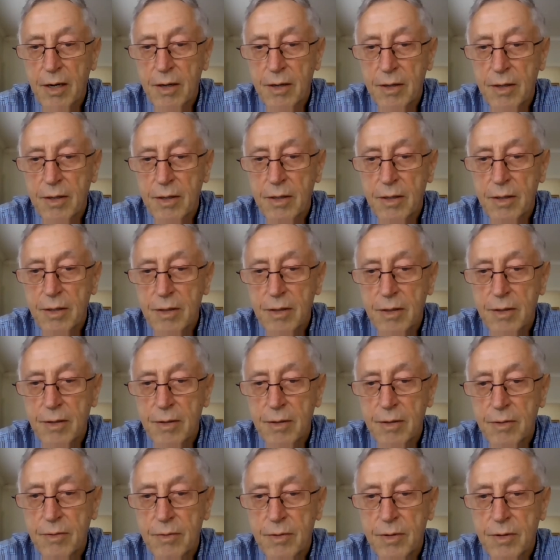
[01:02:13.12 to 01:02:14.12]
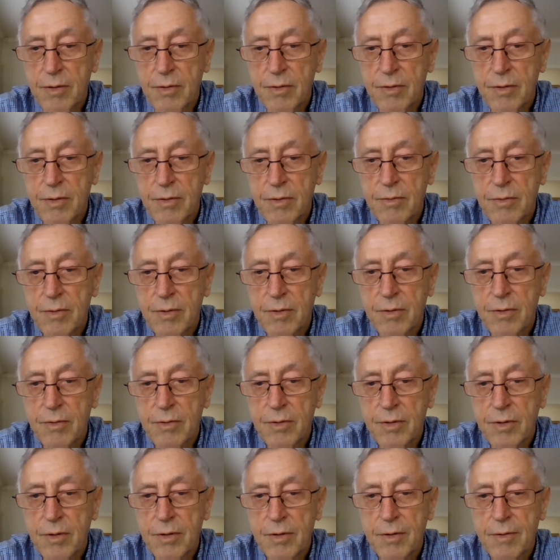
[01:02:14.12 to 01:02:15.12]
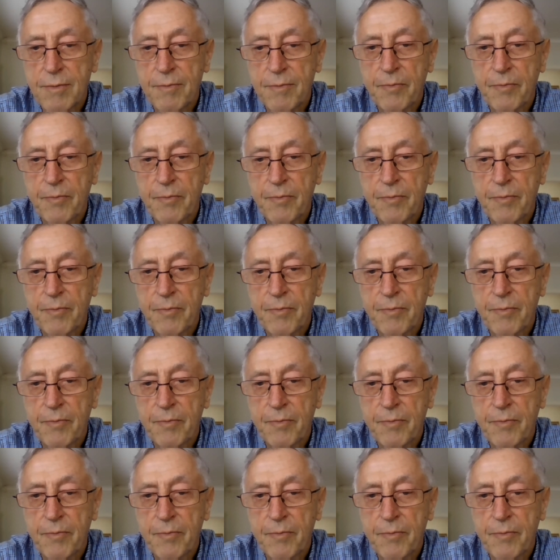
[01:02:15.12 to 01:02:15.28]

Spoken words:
How many CI surgeons do we have in New